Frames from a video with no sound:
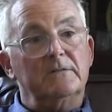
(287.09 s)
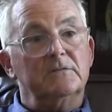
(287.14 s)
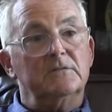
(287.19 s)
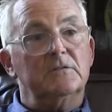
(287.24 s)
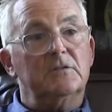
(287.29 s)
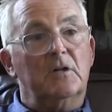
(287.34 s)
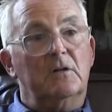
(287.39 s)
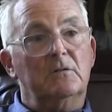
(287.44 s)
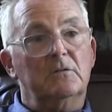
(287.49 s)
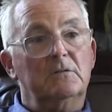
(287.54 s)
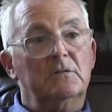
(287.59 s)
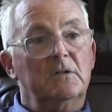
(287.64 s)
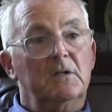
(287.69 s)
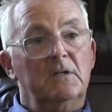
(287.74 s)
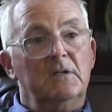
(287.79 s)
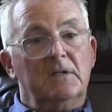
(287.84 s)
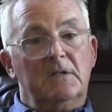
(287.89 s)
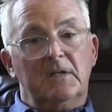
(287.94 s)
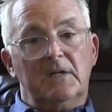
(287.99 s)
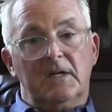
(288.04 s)
So
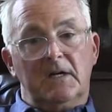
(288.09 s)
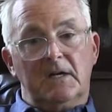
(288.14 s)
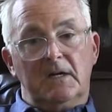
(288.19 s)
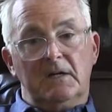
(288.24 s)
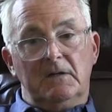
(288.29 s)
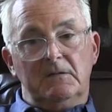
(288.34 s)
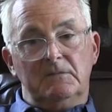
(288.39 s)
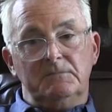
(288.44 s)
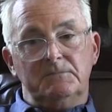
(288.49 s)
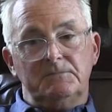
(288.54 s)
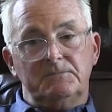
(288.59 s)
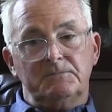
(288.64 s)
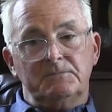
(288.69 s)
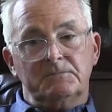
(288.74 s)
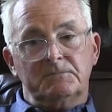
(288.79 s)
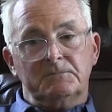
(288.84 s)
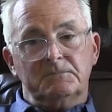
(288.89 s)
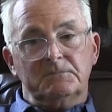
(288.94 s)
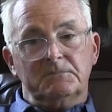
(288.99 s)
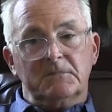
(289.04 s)
um,
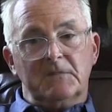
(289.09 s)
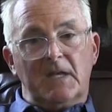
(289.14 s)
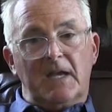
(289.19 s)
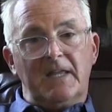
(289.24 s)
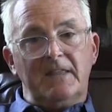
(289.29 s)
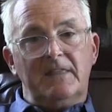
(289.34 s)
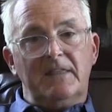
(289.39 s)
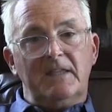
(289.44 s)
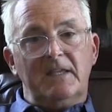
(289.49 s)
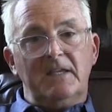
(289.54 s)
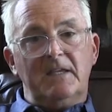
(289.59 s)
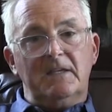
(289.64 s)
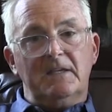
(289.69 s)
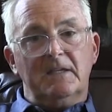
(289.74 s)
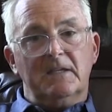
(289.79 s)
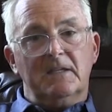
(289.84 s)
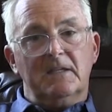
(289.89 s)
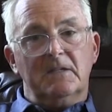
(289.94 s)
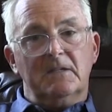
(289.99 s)
I think